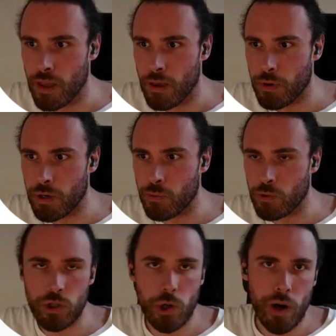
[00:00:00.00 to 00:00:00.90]
but it will
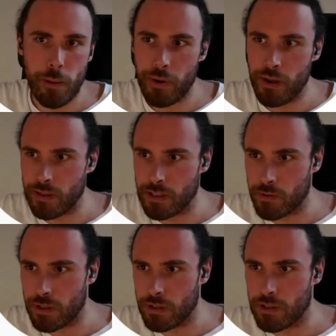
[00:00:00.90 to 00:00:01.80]
show up in this
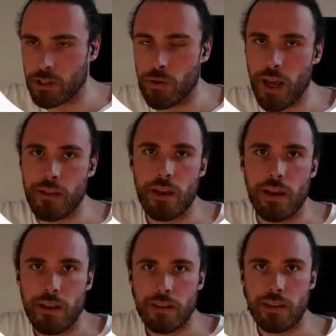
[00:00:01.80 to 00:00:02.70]
query. So again,
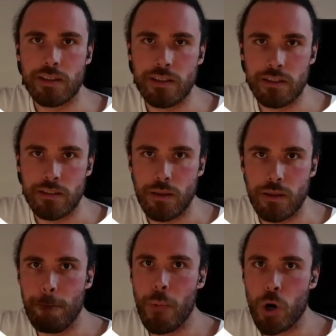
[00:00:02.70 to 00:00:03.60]
this is the
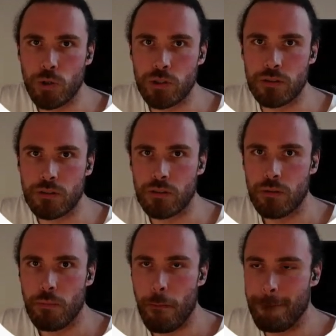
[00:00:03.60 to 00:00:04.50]
most
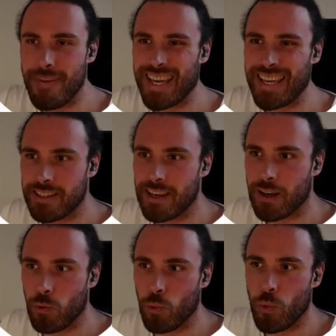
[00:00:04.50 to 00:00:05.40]
basic
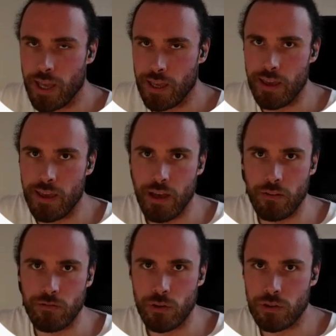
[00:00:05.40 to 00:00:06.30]
way
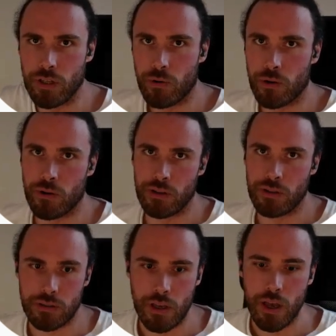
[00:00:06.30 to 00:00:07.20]
of using
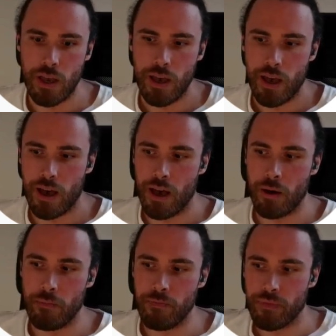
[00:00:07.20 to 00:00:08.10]
queries.
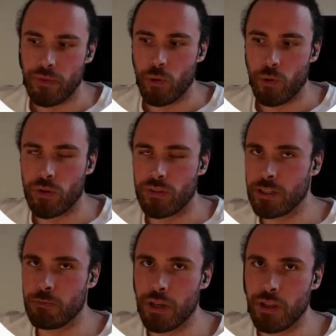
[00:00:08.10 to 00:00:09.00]
With
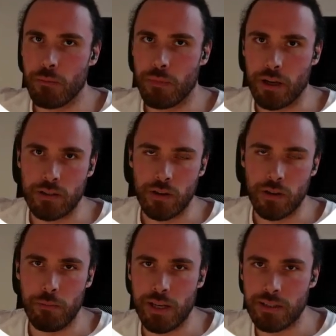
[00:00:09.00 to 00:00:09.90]
these building blocks, you can
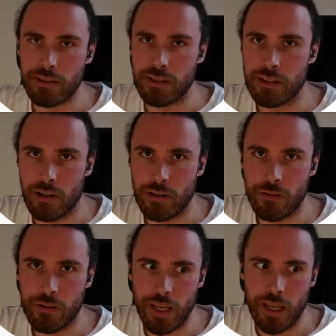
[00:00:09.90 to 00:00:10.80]
basically start to
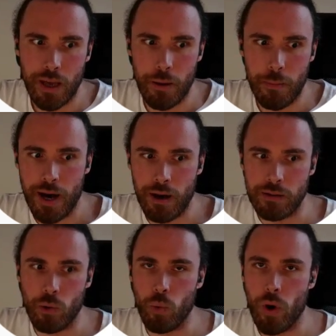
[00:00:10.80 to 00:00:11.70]
think about
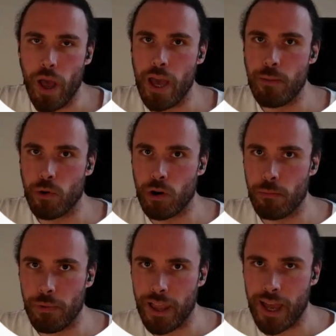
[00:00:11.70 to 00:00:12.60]
way more
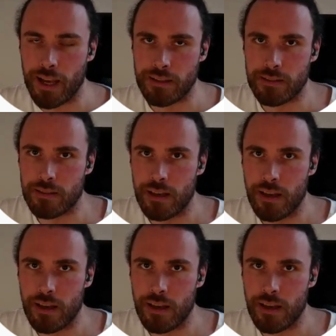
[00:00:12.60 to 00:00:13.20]
complex